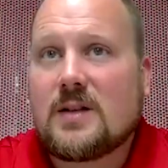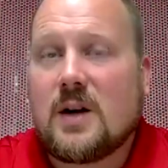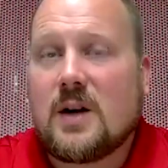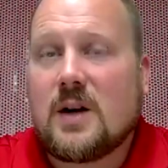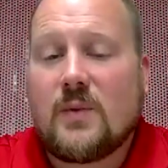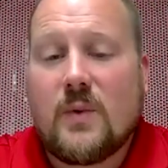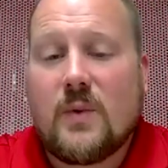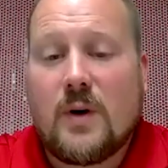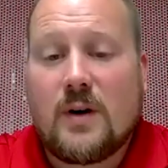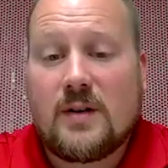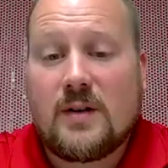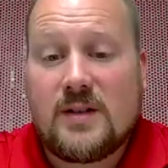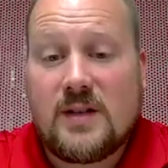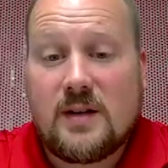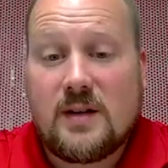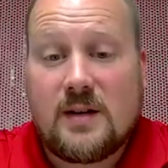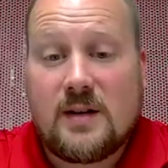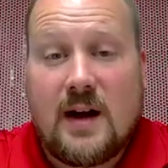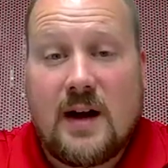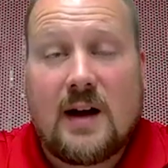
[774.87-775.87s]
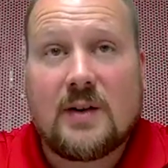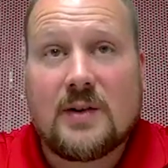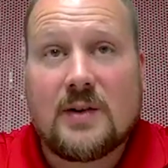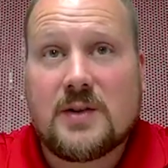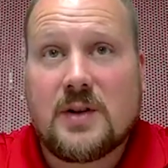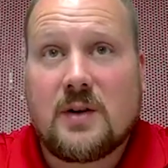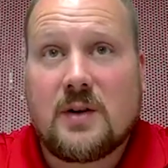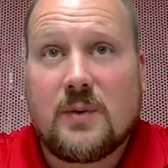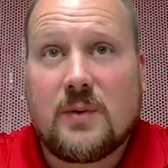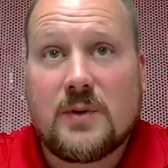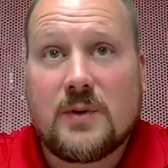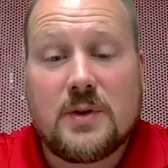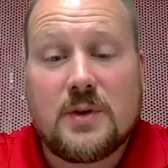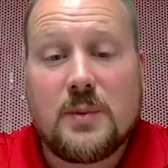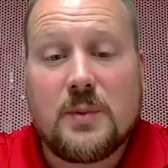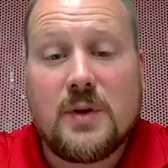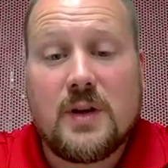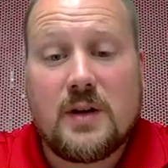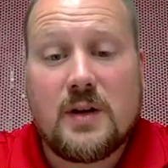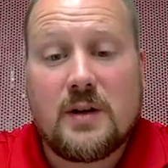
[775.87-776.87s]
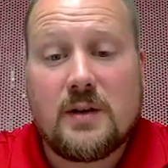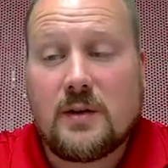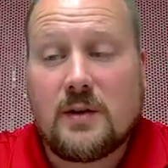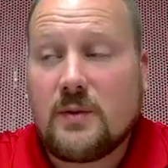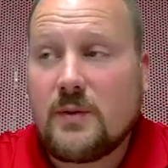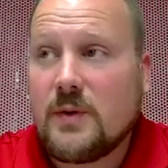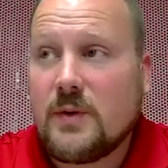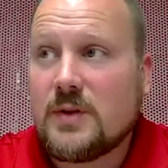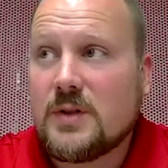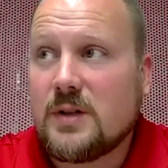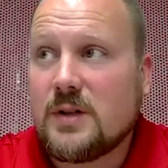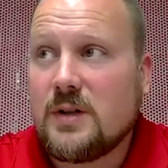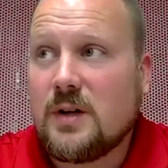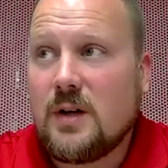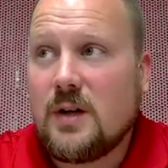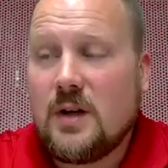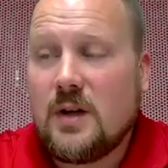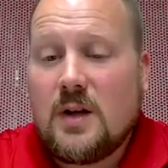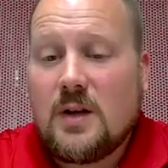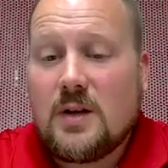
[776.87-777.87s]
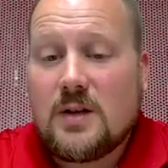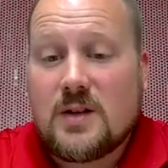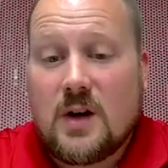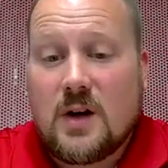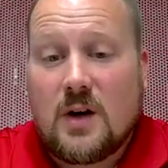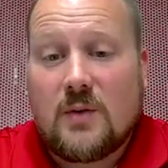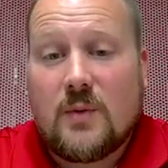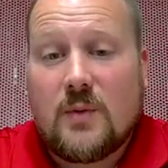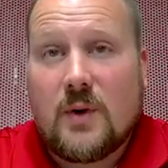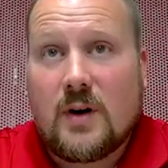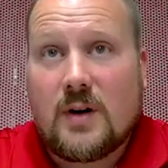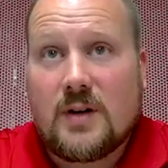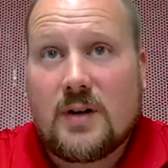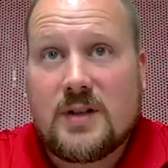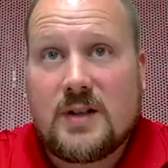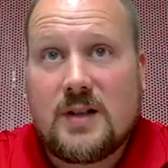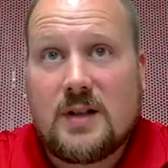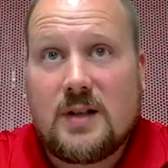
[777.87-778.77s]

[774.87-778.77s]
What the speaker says: Software is here now. Software is going to be here in the future. Software is